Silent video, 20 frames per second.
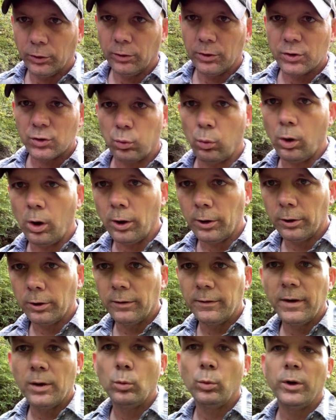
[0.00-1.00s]
this water,
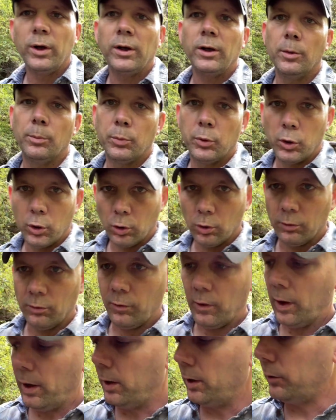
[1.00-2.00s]
and then we need to
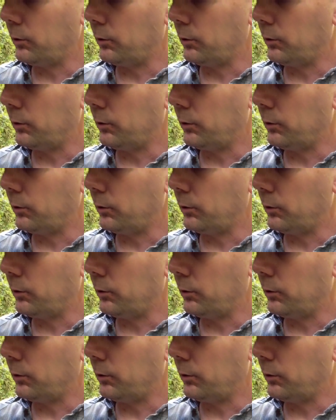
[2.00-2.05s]
purify it.